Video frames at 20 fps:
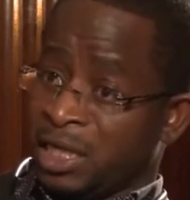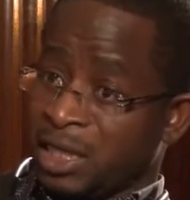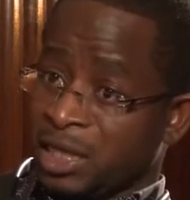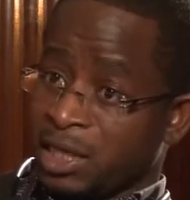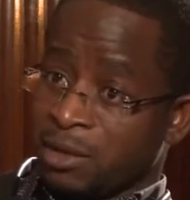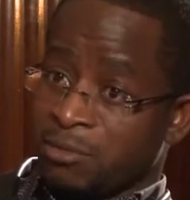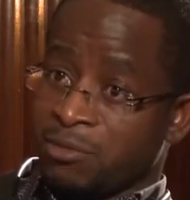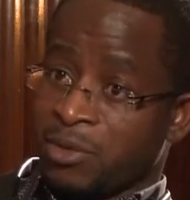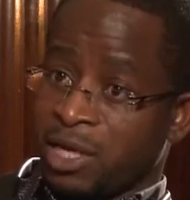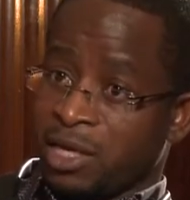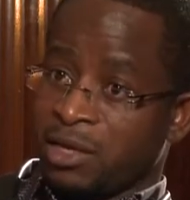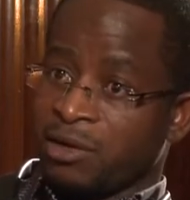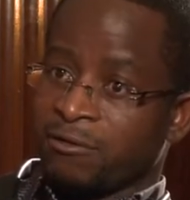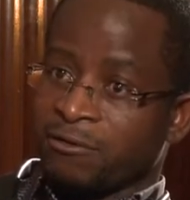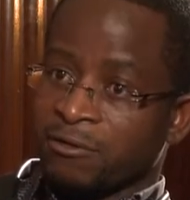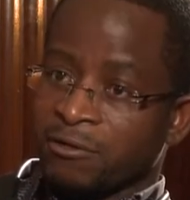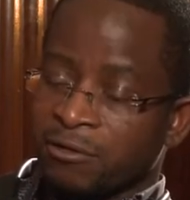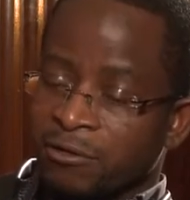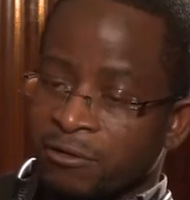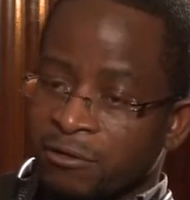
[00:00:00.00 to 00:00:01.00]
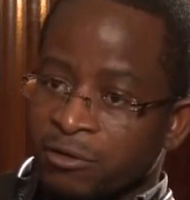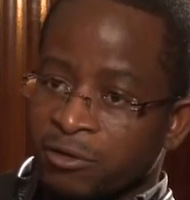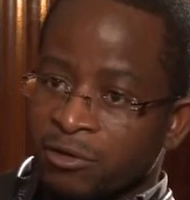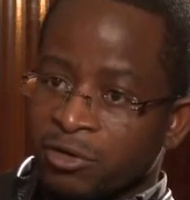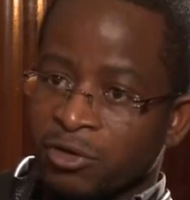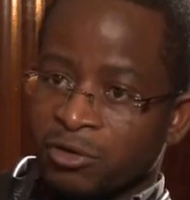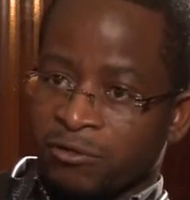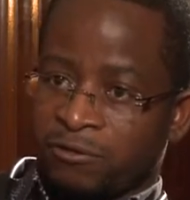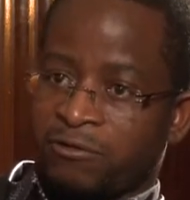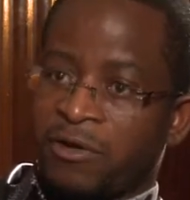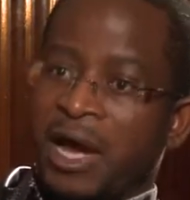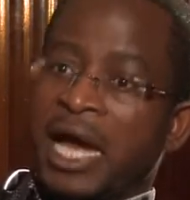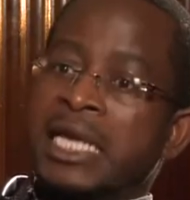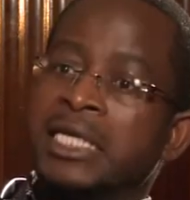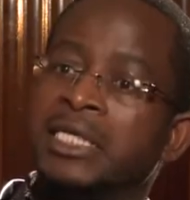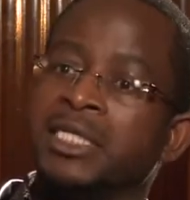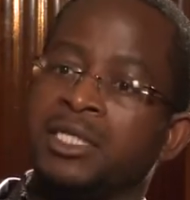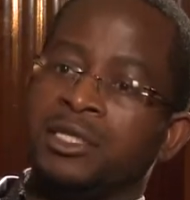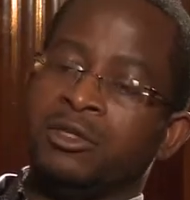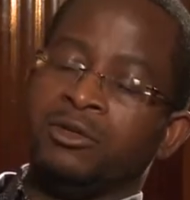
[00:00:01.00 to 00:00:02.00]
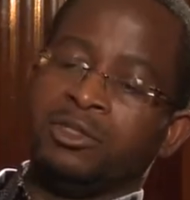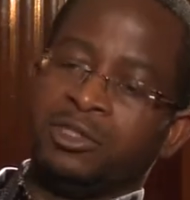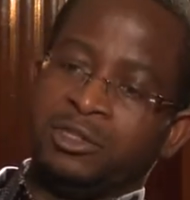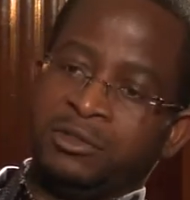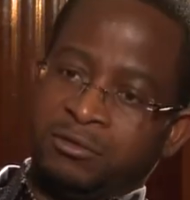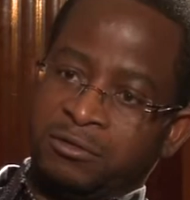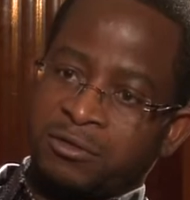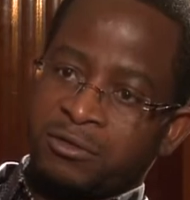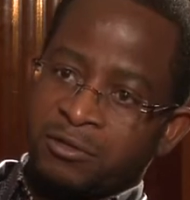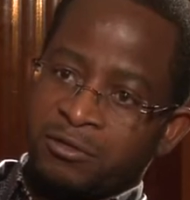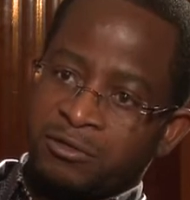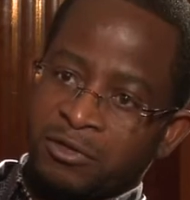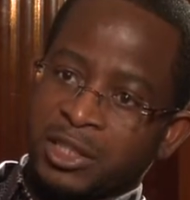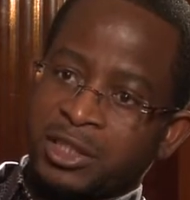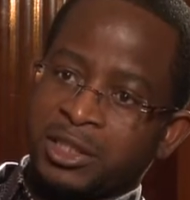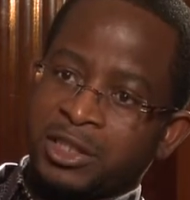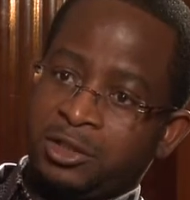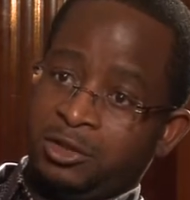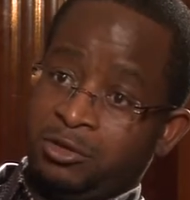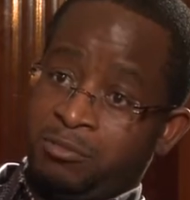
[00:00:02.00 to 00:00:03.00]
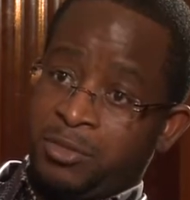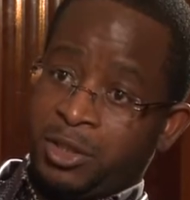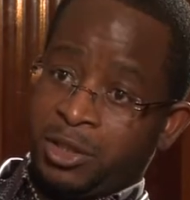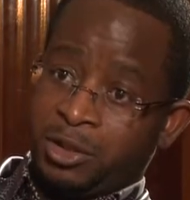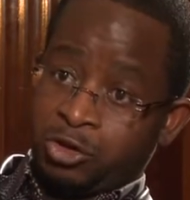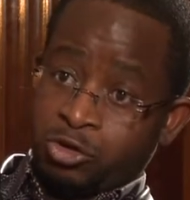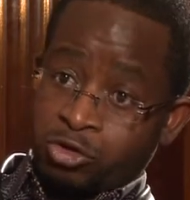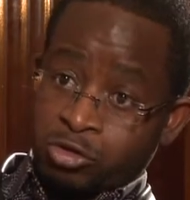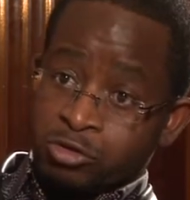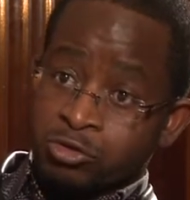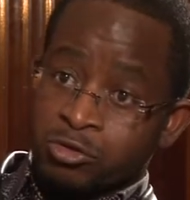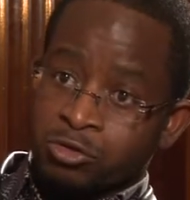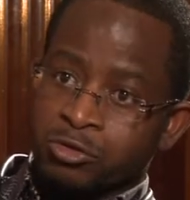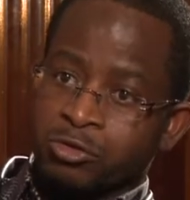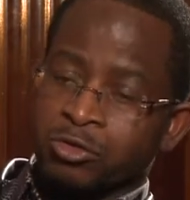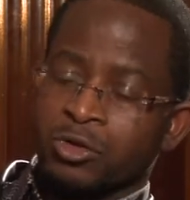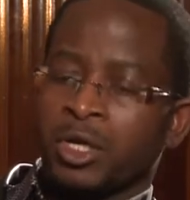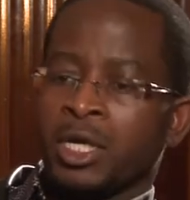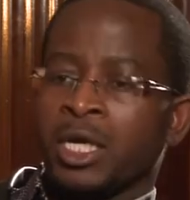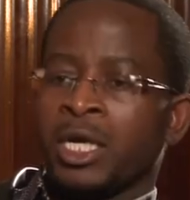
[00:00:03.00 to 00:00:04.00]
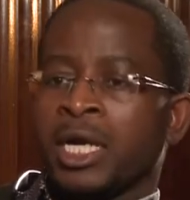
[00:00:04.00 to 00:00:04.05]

they may find those verses to be true,